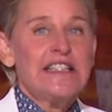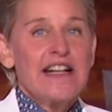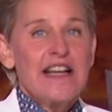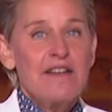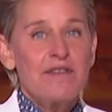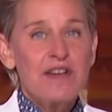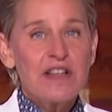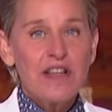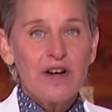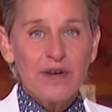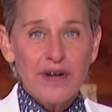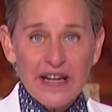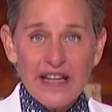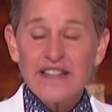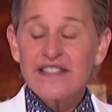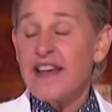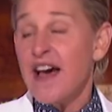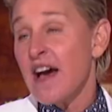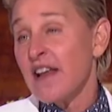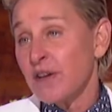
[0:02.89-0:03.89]
Even though it
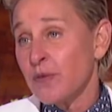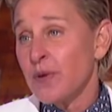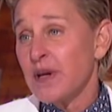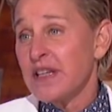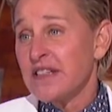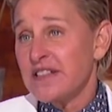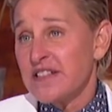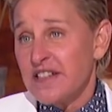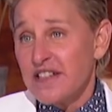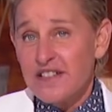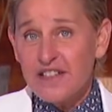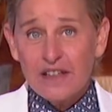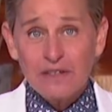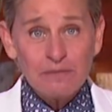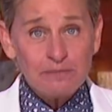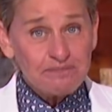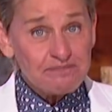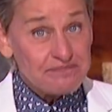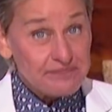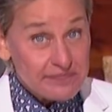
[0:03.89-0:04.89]
is Halloween season,